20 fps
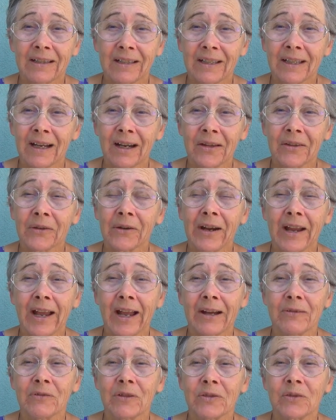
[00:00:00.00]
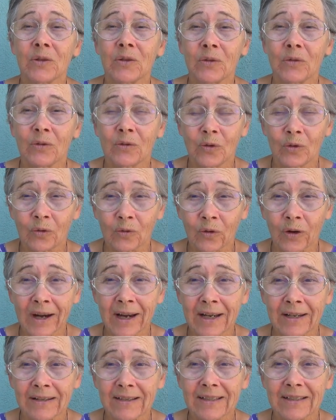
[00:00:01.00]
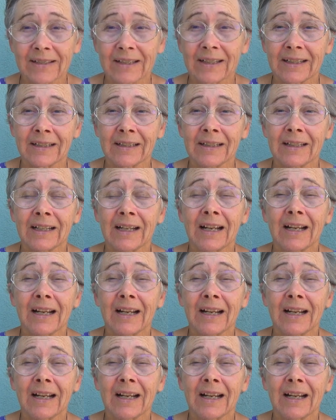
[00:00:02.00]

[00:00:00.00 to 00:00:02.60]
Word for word: The other half is grace and